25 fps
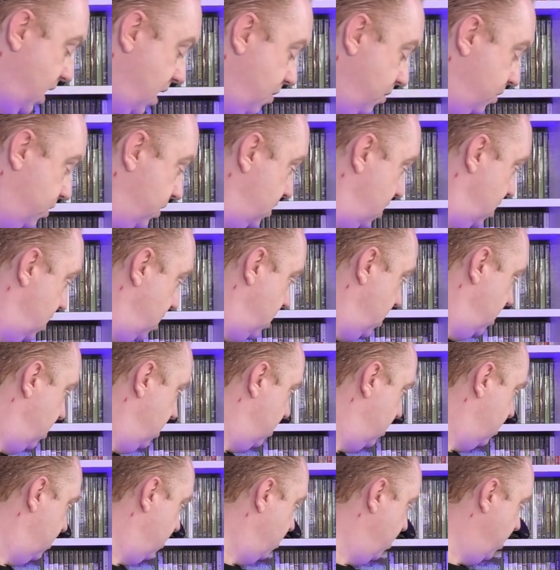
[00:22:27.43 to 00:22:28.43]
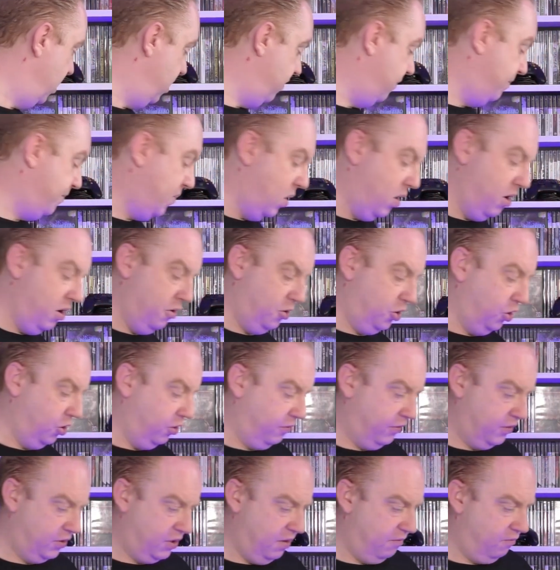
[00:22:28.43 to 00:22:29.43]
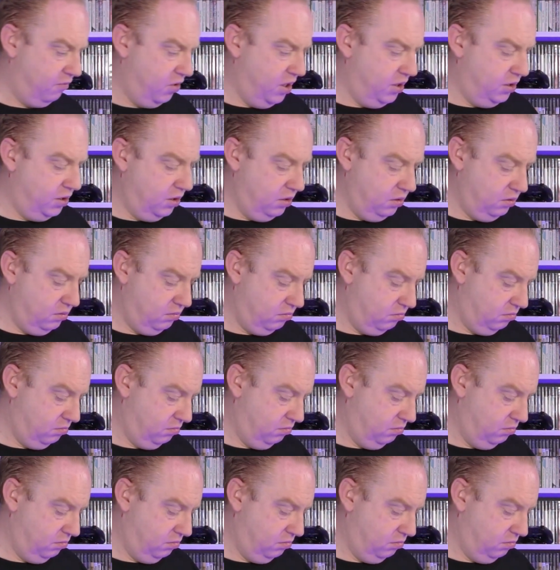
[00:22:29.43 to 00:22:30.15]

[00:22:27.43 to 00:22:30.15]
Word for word: that was in with Bioshock for some reason.